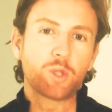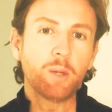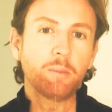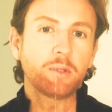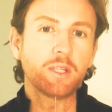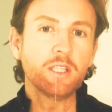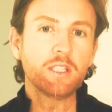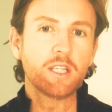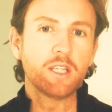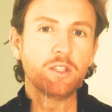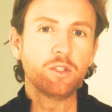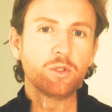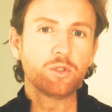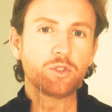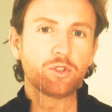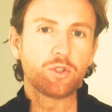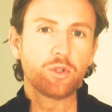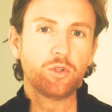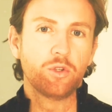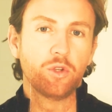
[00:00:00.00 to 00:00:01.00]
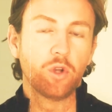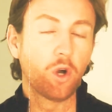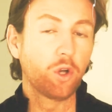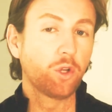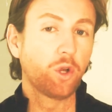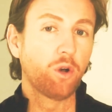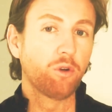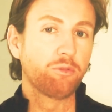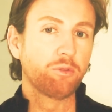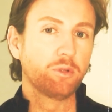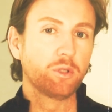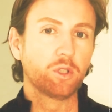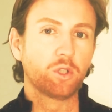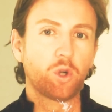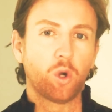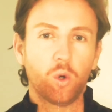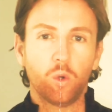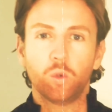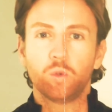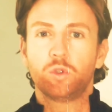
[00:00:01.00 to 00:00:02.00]
Trump continues to nod off in
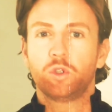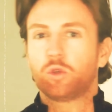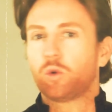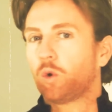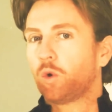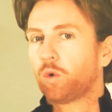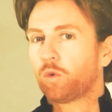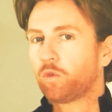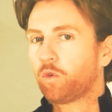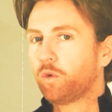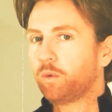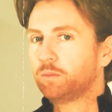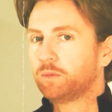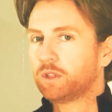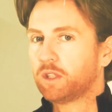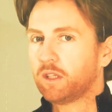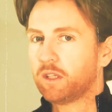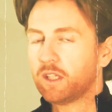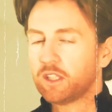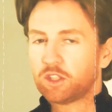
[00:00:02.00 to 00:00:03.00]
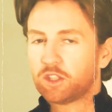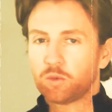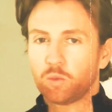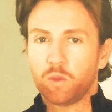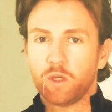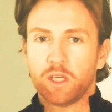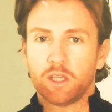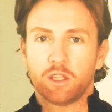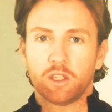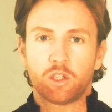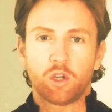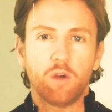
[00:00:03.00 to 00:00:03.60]
cold courtrooms this week, the